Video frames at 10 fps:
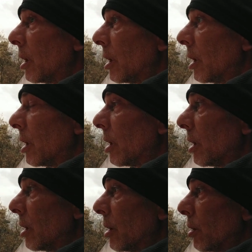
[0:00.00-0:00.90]
uh,
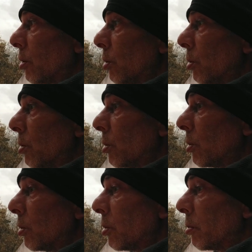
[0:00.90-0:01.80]
to
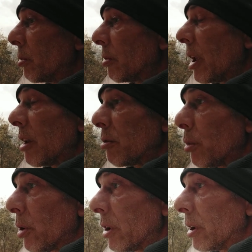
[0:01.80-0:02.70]
have
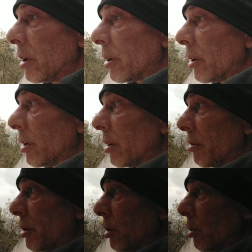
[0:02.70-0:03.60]
more uh,
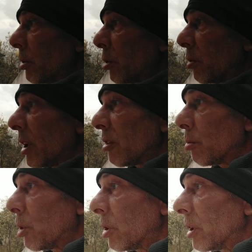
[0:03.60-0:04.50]
views, to have
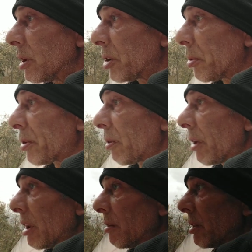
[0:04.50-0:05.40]
more
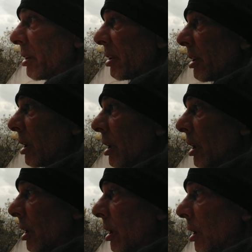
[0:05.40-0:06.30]
subscribers,
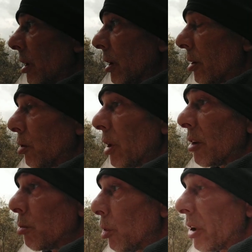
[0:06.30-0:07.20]
to
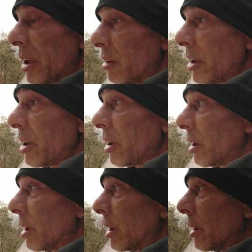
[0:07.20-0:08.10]
have more
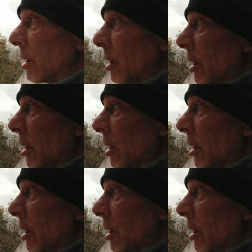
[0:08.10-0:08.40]
everything. And